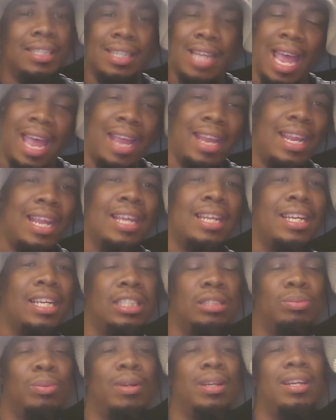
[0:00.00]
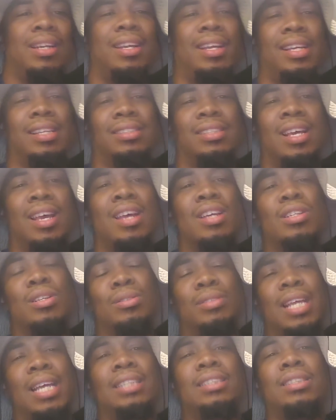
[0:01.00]
it is what it is. So
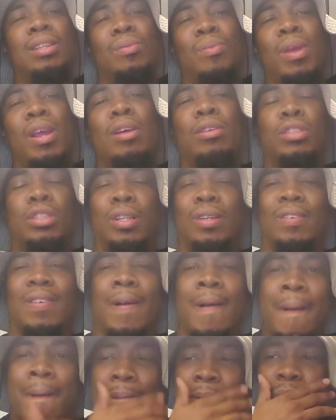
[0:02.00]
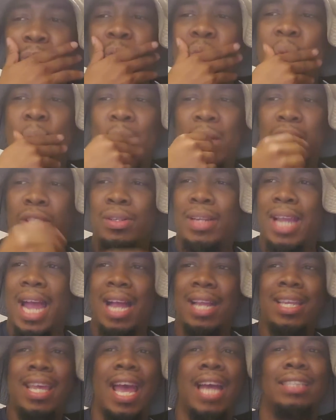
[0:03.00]
that's the real truth. But you got
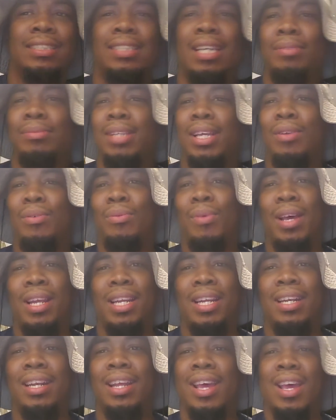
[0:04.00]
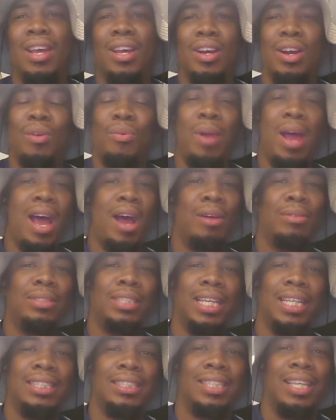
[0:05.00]
cats out there running around
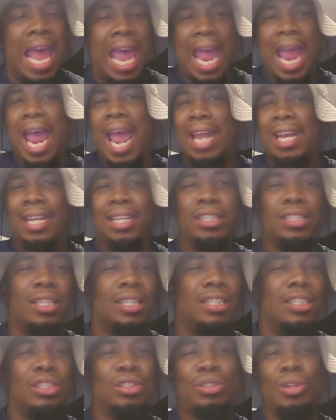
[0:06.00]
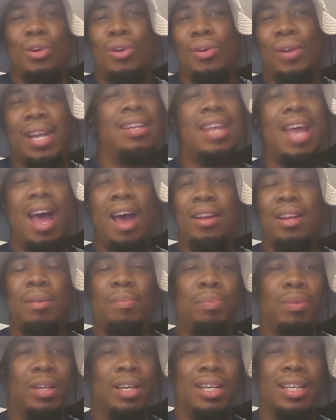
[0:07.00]
just adding to the story. Now the
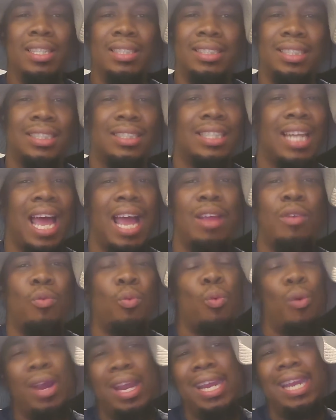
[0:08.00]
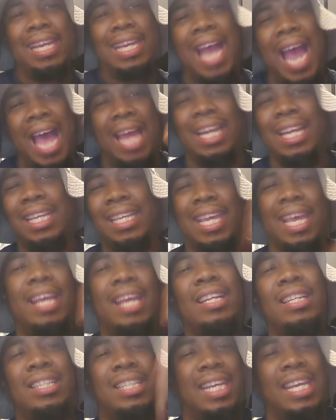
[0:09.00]
Bloods is like, we gotta
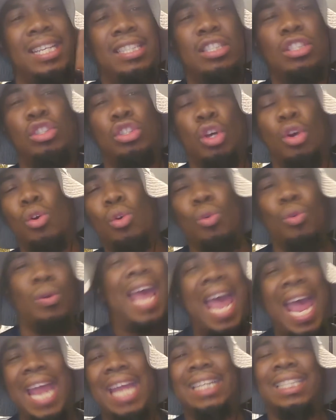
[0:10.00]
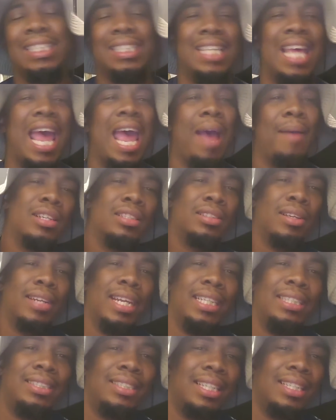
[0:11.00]
get this dude ASAP. So they
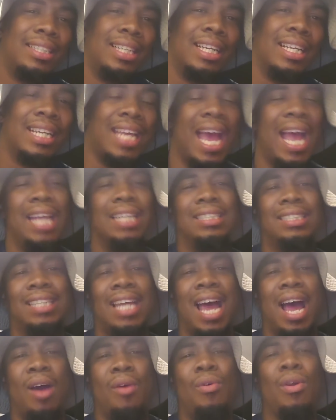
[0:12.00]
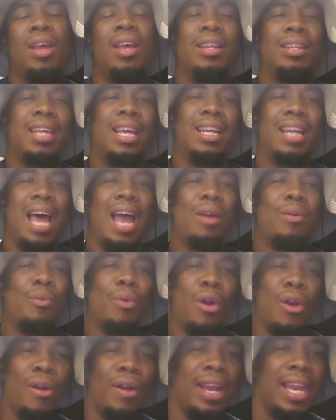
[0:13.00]
sent the kites out. They like,
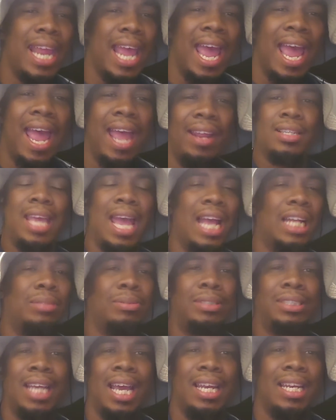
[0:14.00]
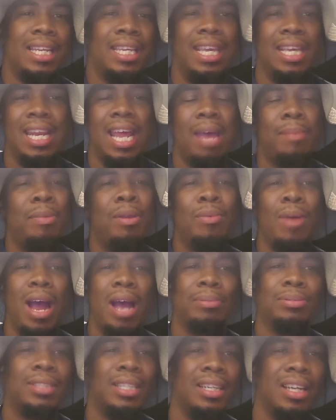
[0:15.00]
where he at? Cass was trying to get at me while I
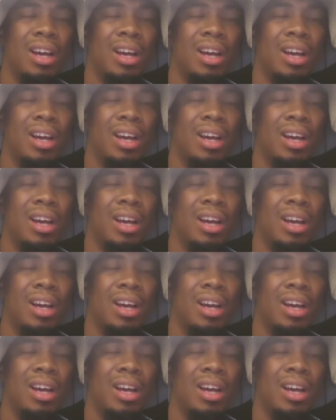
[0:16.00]
was in the